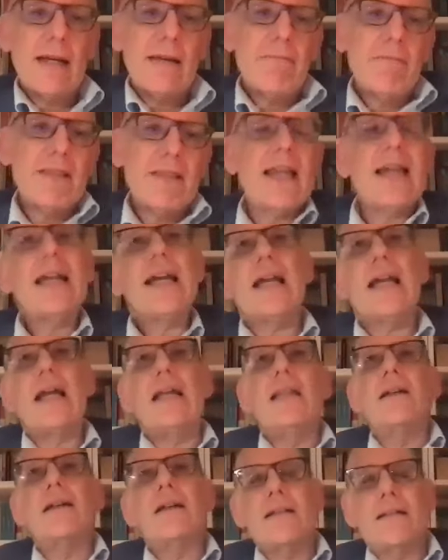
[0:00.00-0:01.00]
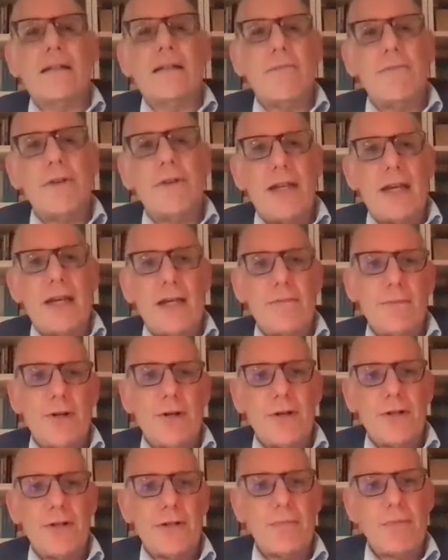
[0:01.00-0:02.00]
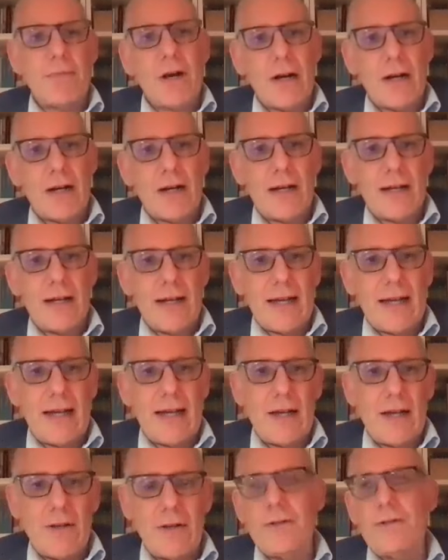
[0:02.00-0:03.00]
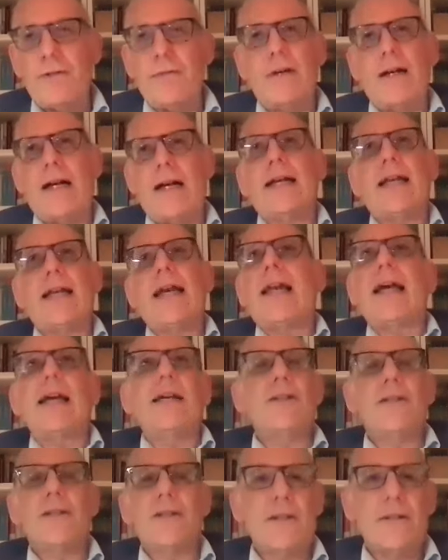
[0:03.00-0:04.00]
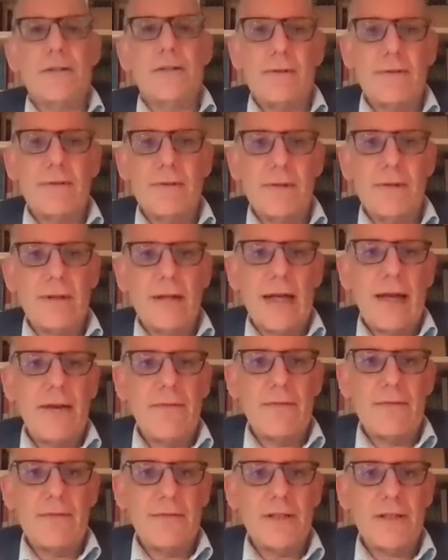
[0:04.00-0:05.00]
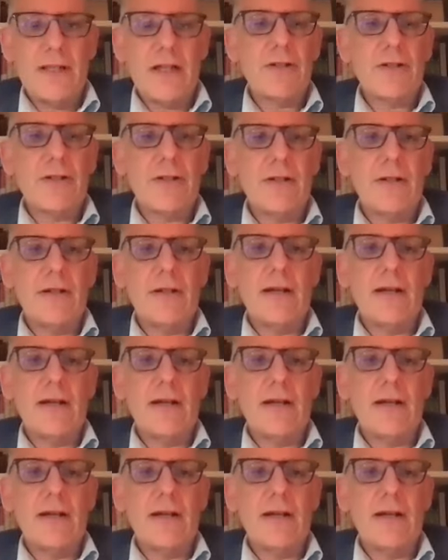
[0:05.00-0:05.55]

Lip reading: But then again, I look at someone like Muriel Spark, who again I just have such